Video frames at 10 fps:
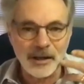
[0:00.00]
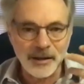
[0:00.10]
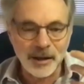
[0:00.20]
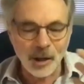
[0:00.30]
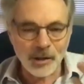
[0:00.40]

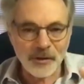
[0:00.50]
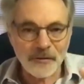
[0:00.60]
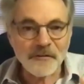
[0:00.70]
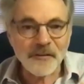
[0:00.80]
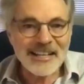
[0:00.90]
a lot of the
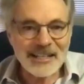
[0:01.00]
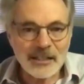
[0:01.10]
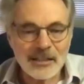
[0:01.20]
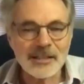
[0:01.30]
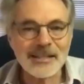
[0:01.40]

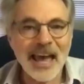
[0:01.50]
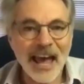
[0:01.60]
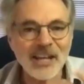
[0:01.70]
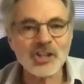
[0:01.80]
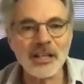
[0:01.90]
funniness is
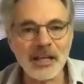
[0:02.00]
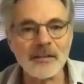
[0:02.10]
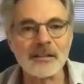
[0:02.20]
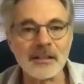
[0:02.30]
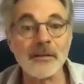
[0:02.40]
actually in
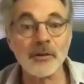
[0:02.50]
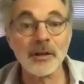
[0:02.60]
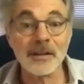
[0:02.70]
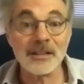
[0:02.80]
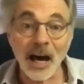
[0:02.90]
the delivery
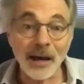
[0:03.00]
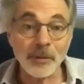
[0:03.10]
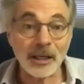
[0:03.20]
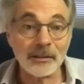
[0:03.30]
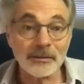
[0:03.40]
and the
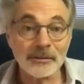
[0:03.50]
timing.